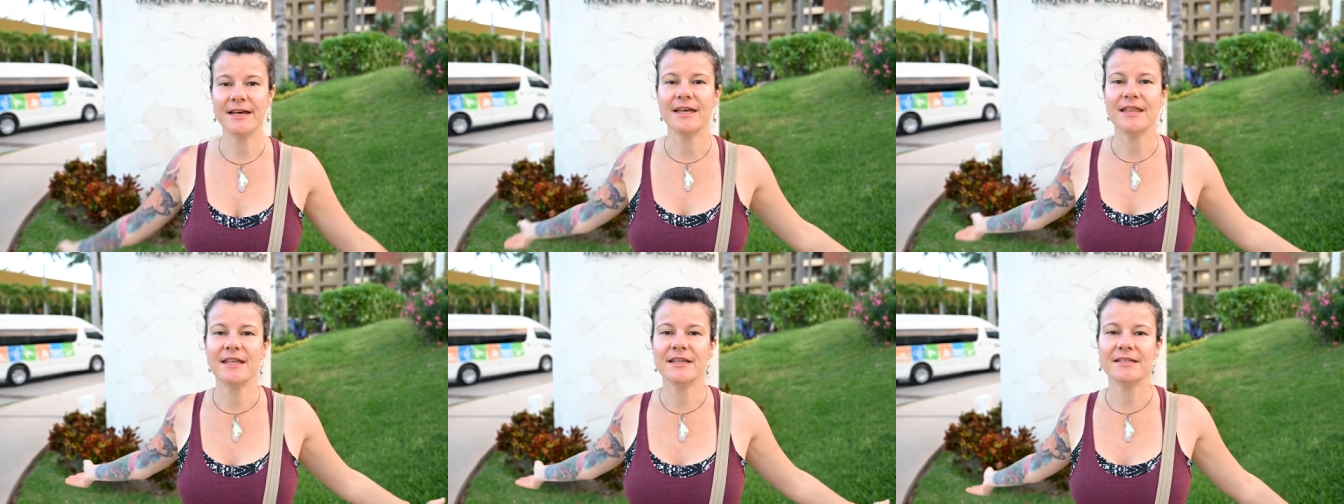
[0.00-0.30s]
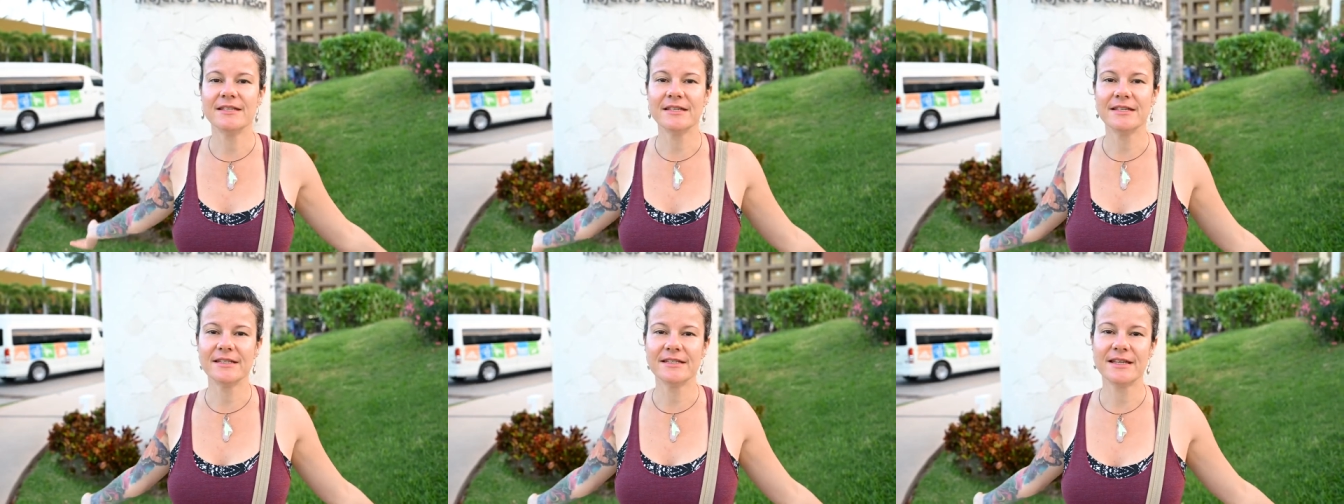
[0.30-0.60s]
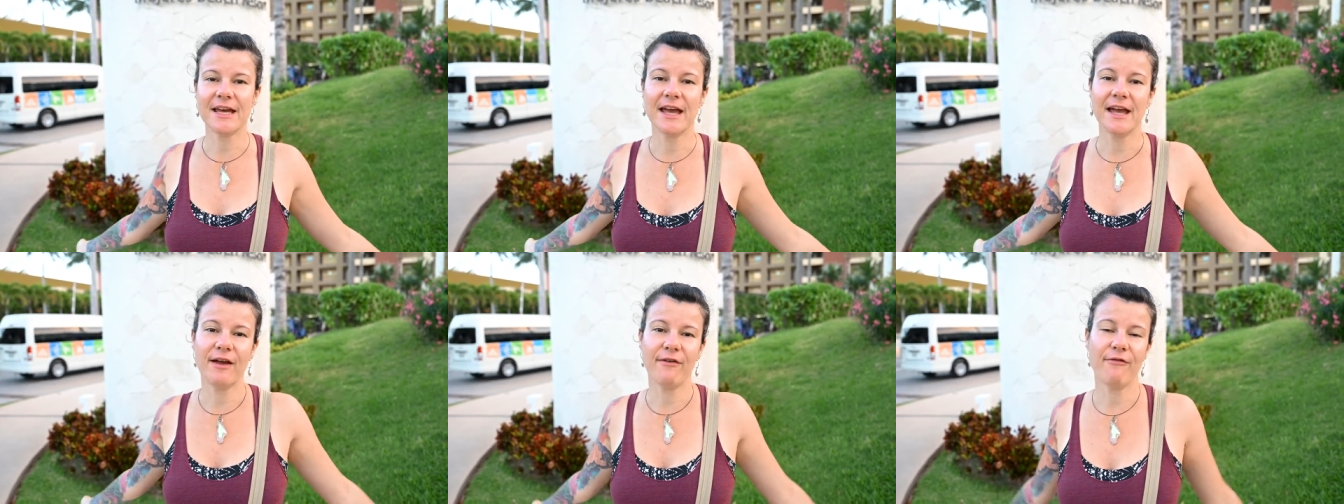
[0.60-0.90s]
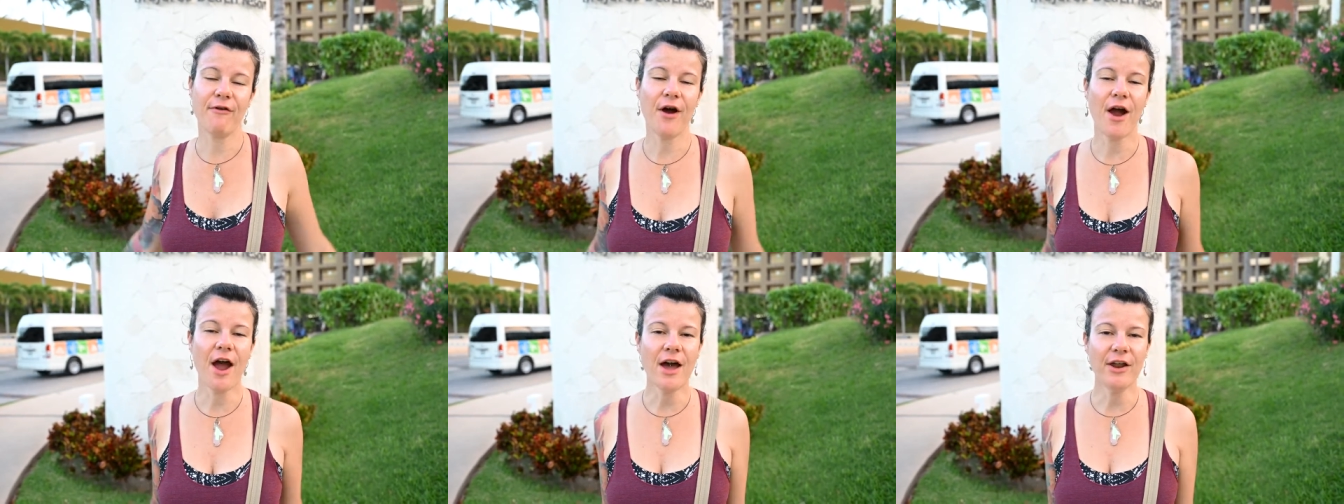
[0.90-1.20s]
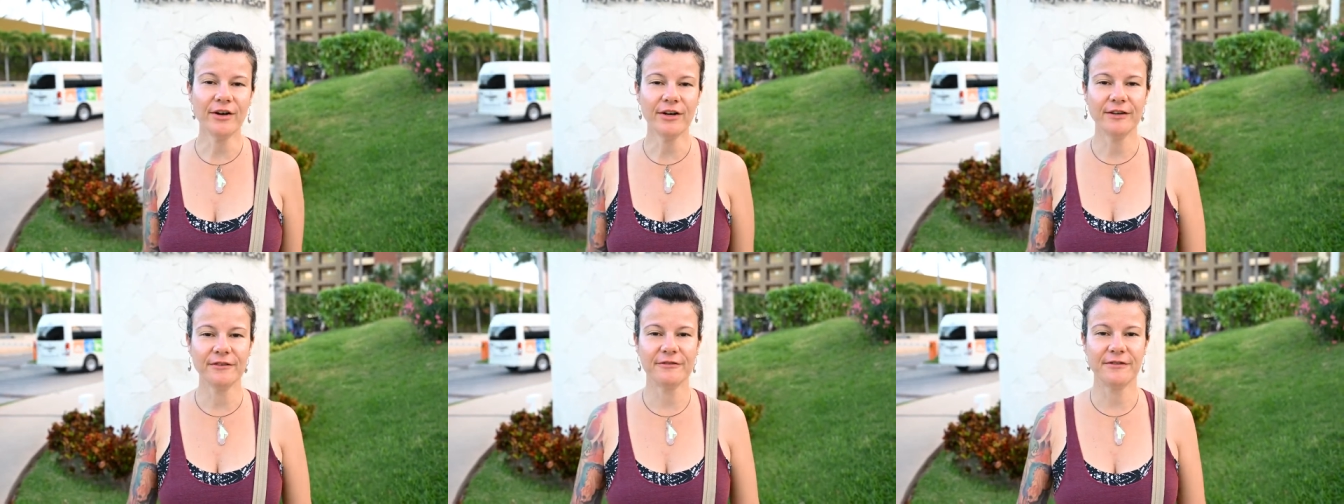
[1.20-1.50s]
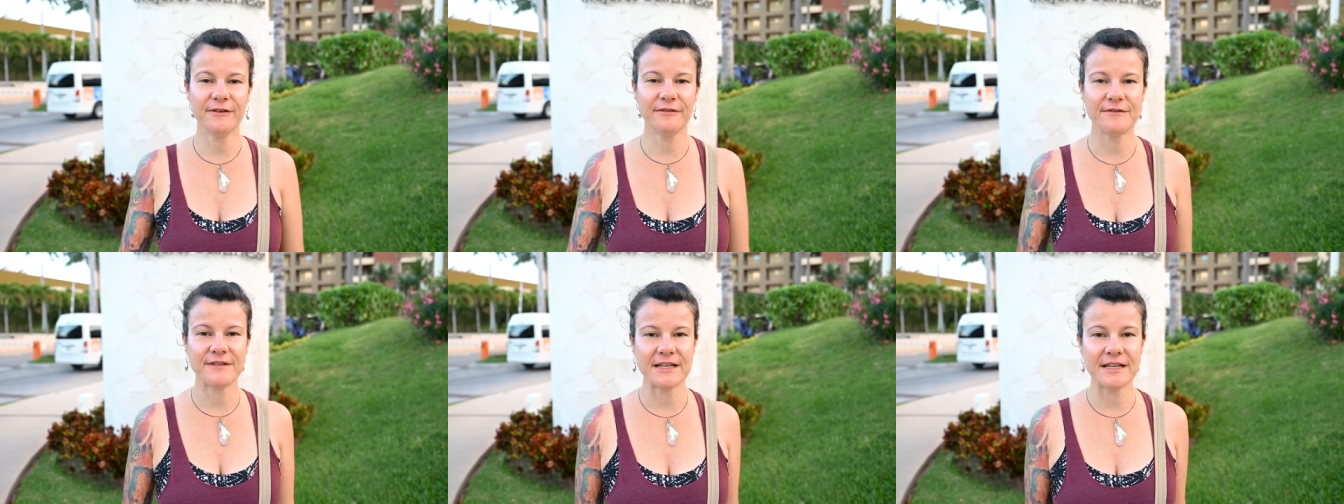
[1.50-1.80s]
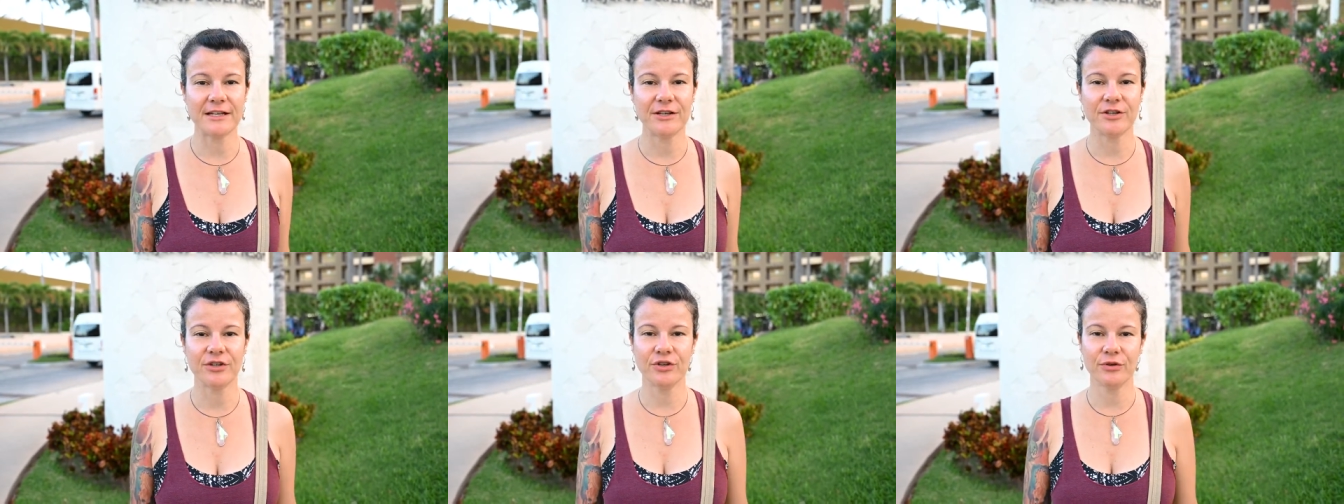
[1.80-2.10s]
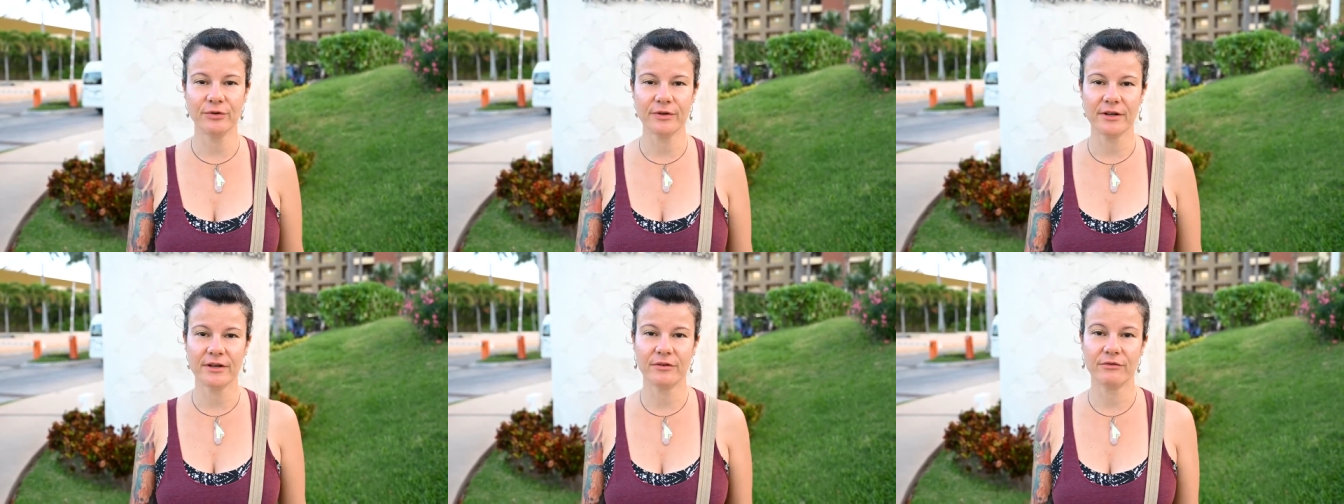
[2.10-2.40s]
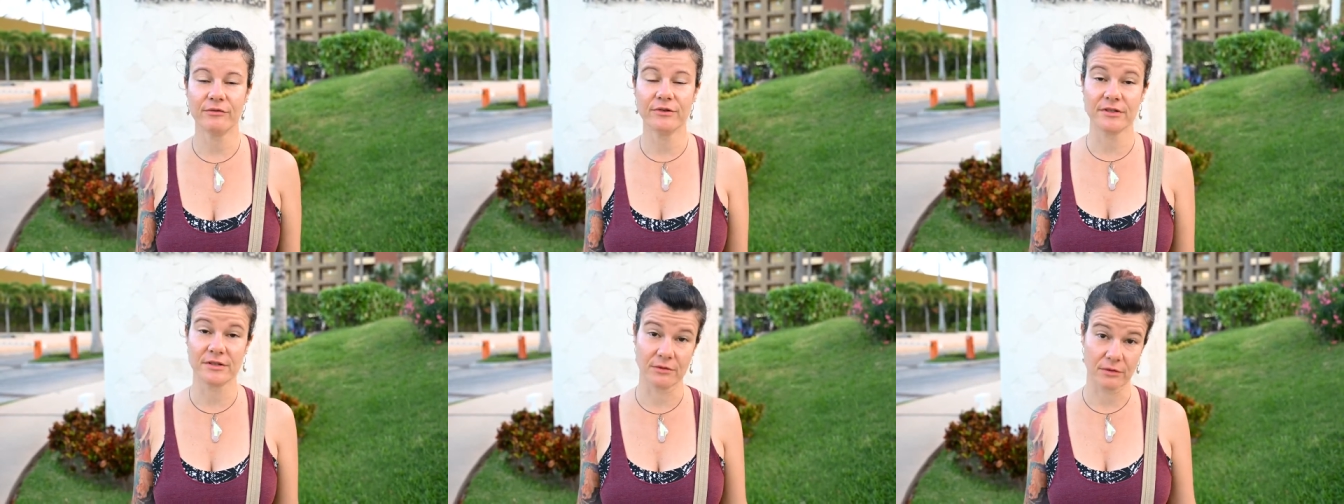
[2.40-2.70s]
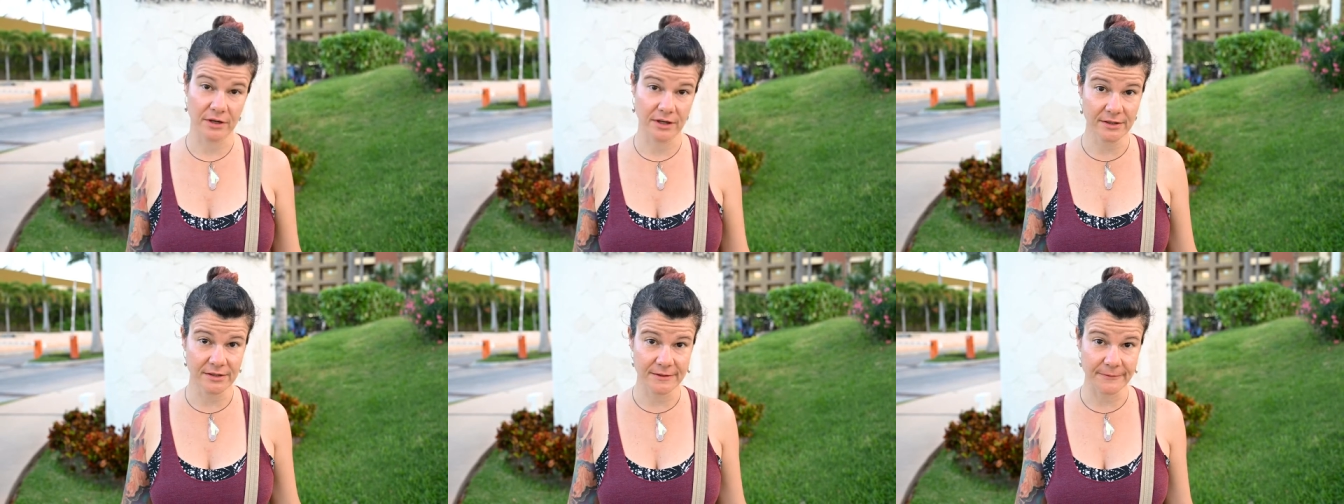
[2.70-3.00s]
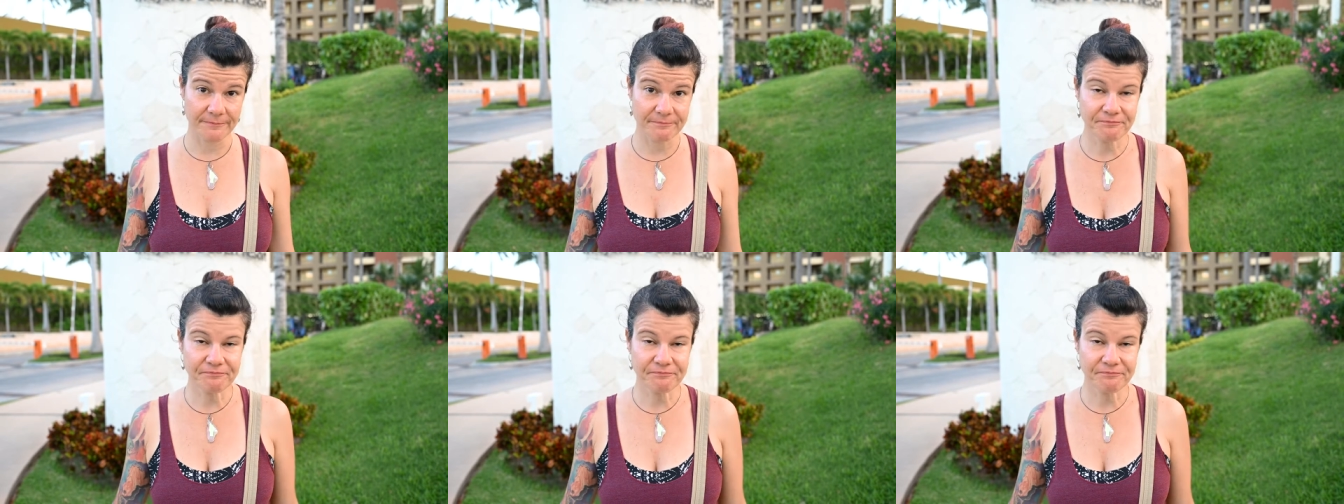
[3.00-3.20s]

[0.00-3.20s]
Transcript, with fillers: This is a 415 unit resort